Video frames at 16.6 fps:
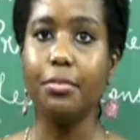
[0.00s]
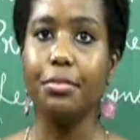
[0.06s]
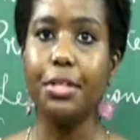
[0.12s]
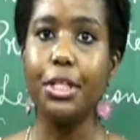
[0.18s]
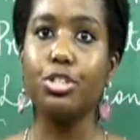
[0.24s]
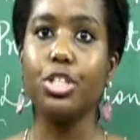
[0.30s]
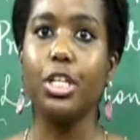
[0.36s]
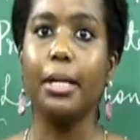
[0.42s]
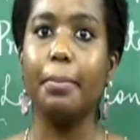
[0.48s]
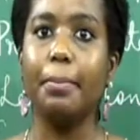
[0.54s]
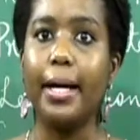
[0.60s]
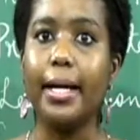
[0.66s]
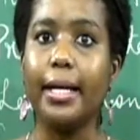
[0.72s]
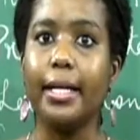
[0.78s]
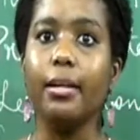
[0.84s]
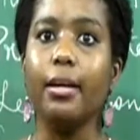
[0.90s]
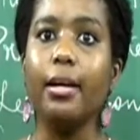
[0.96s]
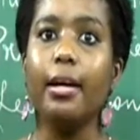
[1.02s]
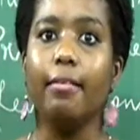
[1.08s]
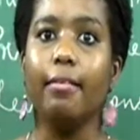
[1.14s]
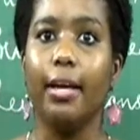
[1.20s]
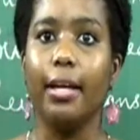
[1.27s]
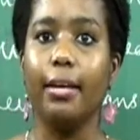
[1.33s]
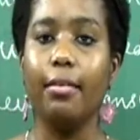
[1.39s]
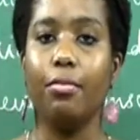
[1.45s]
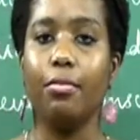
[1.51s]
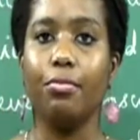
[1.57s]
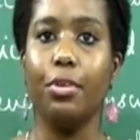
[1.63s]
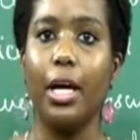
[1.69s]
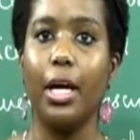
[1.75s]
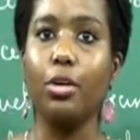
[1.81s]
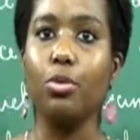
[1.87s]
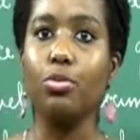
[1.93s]
we usually buy it when
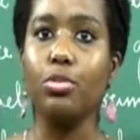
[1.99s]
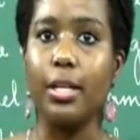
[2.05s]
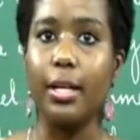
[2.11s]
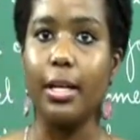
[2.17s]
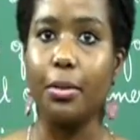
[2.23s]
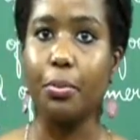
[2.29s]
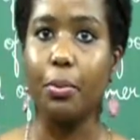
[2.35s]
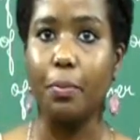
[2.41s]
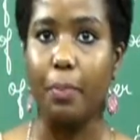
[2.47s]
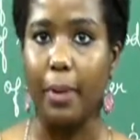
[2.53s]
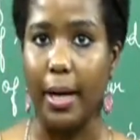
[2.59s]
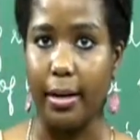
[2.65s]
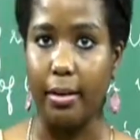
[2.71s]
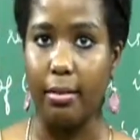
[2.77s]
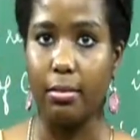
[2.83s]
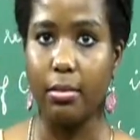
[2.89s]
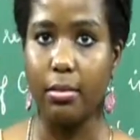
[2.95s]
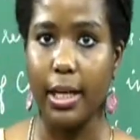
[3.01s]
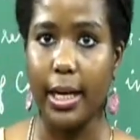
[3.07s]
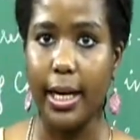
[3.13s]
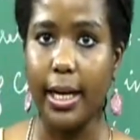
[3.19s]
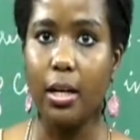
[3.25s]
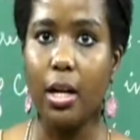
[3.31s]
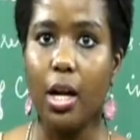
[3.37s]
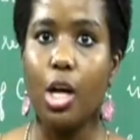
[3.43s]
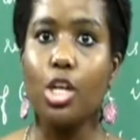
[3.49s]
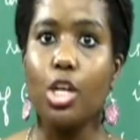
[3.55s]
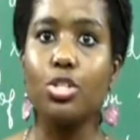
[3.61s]
we are using it with bread, correct?